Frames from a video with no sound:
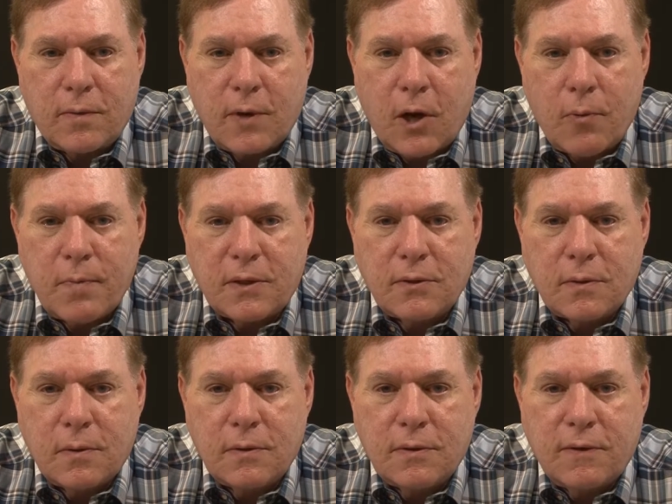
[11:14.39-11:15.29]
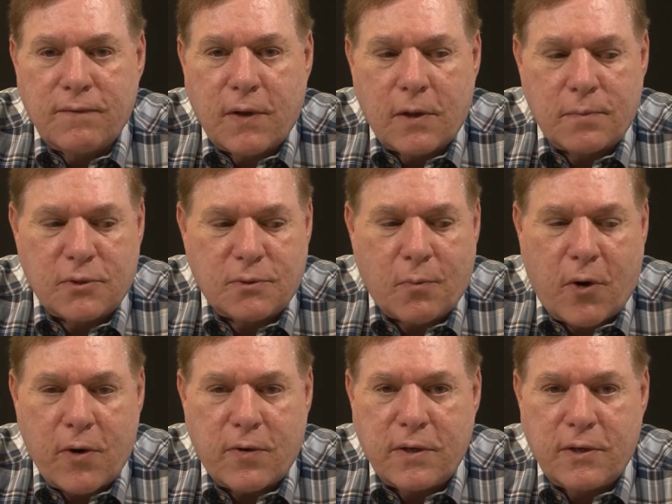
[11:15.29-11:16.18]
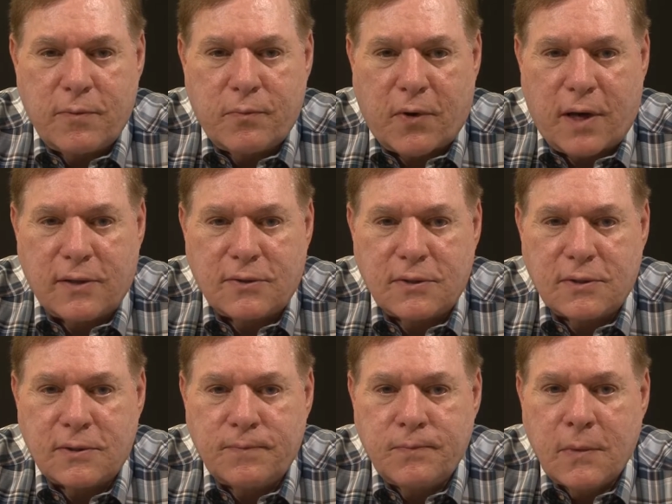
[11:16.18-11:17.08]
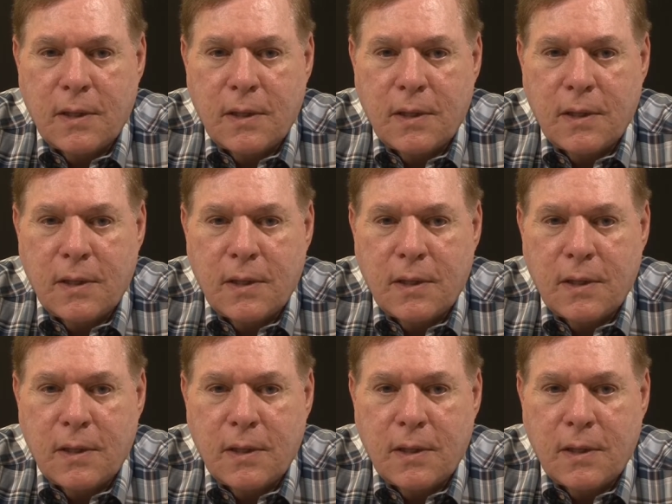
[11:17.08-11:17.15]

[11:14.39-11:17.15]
helping develop smarter enterprises.